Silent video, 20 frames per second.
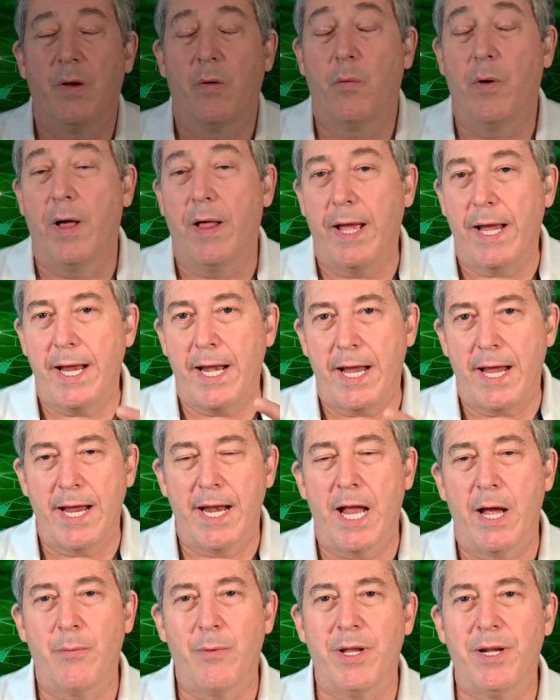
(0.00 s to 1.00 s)
Well,
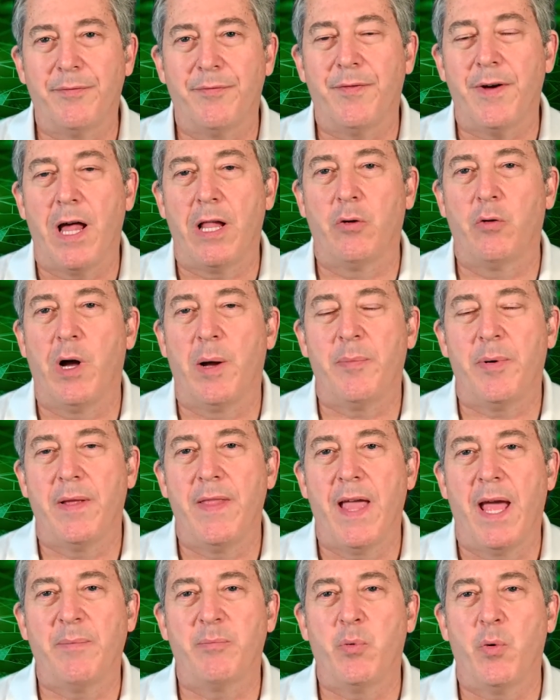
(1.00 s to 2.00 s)
and I want to follow
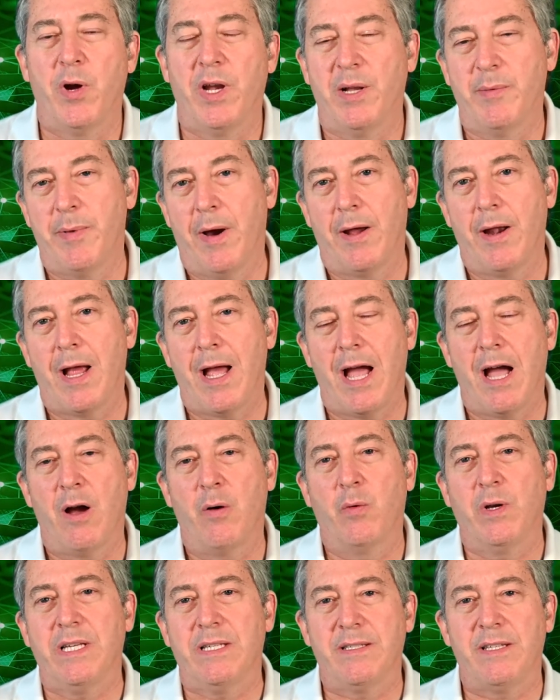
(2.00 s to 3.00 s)
up on that point about
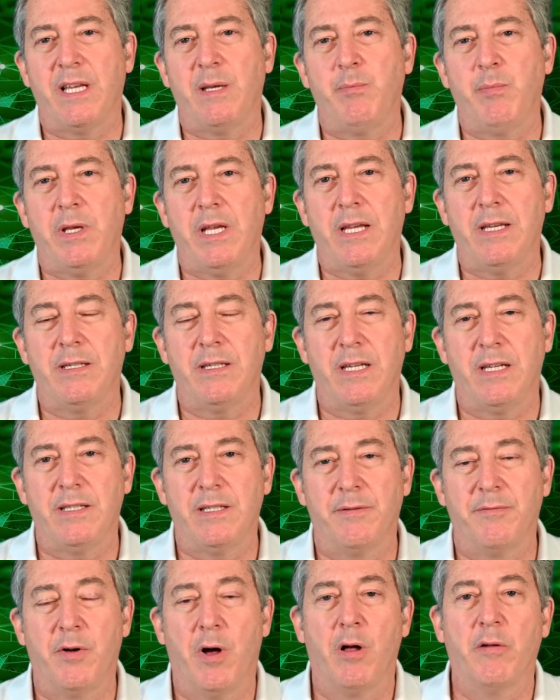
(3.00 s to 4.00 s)
how we see
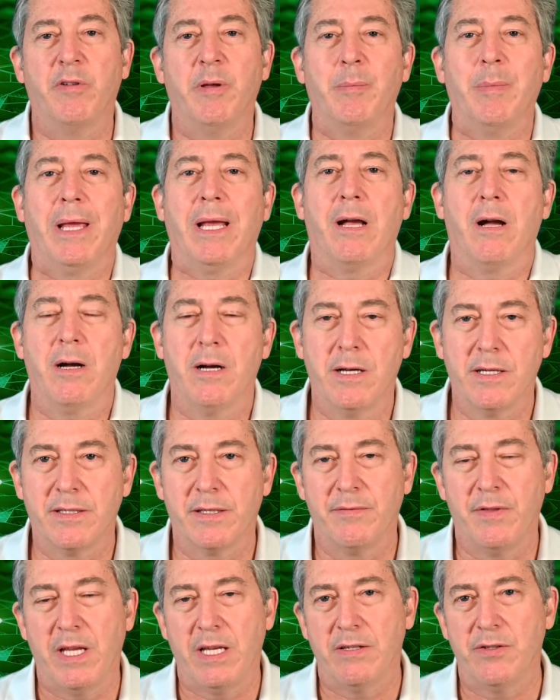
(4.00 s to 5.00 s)
PCs evolving
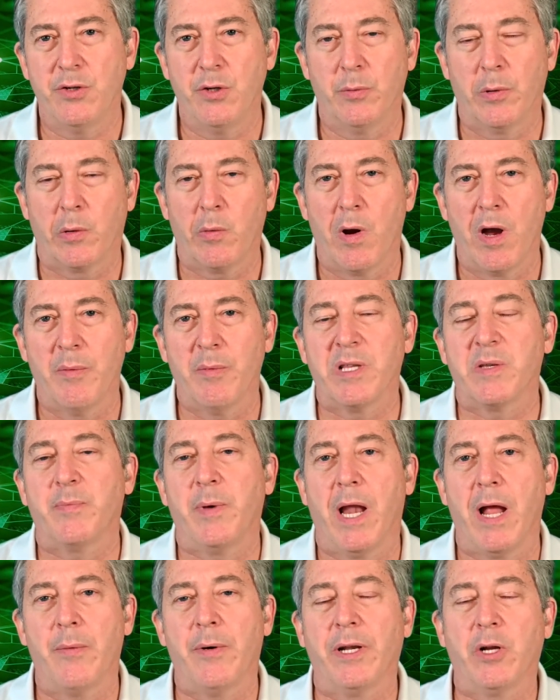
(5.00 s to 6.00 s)
because of these new
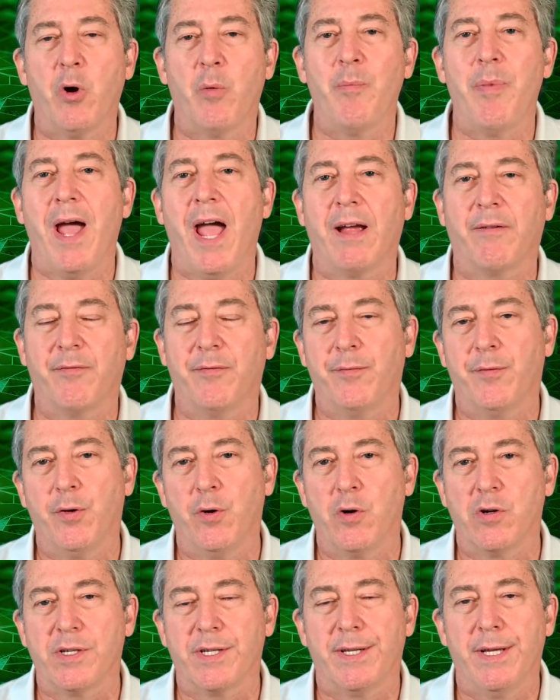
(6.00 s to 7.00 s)
requirements. But I want to go back
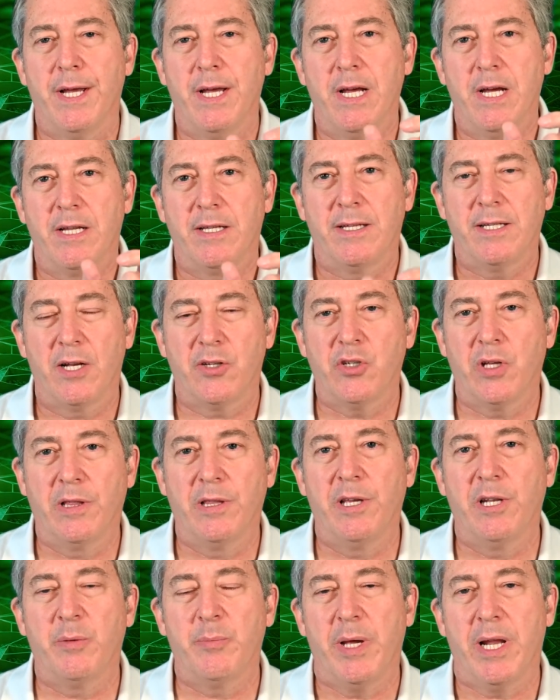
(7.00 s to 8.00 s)
first,
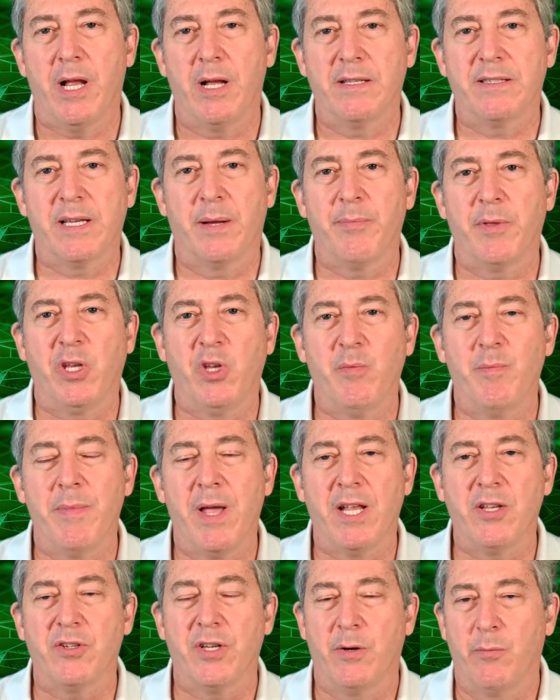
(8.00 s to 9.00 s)
touch a little bit on something
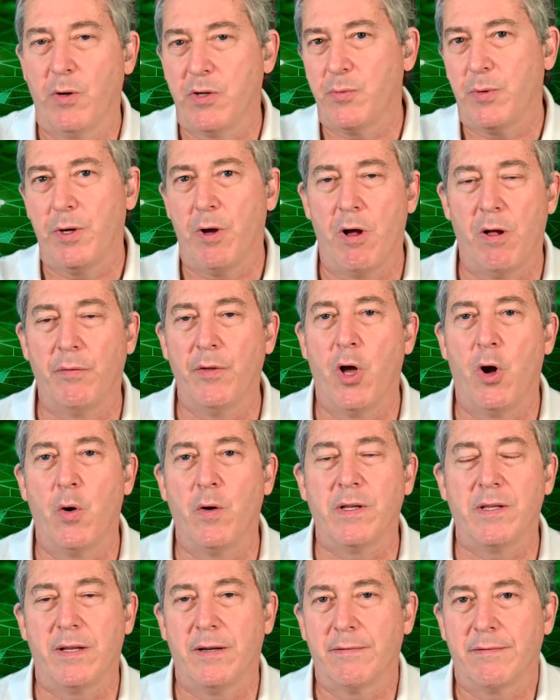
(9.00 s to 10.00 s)
you mentioned, which we all
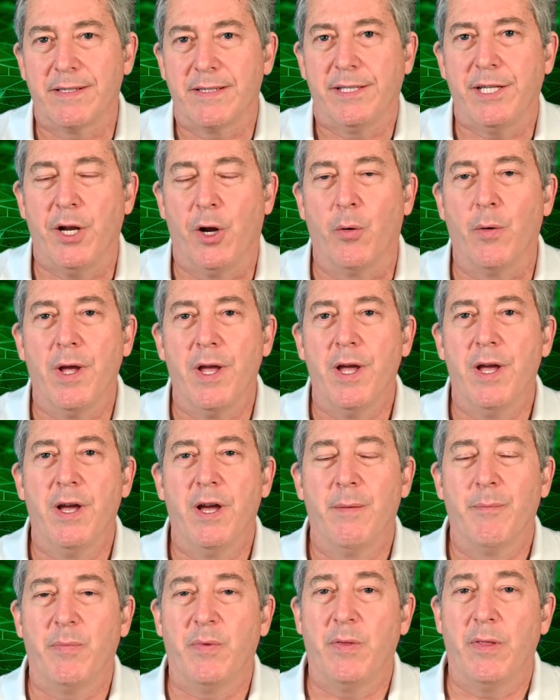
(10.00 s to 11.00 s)
know is there's,
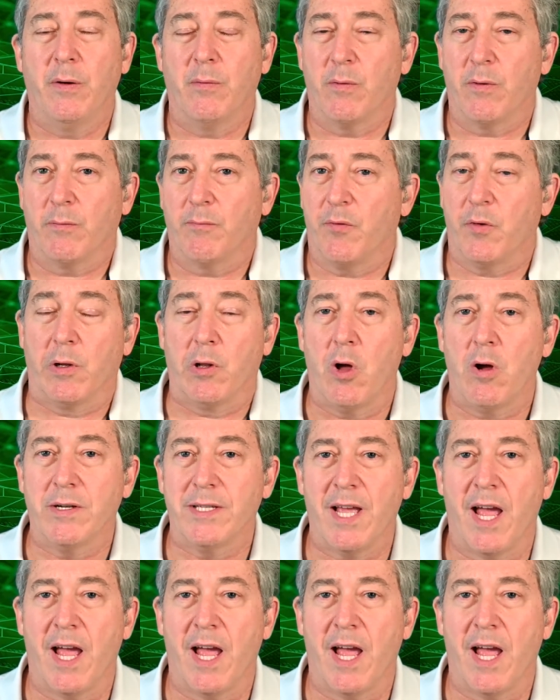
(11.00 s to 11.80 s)
for a long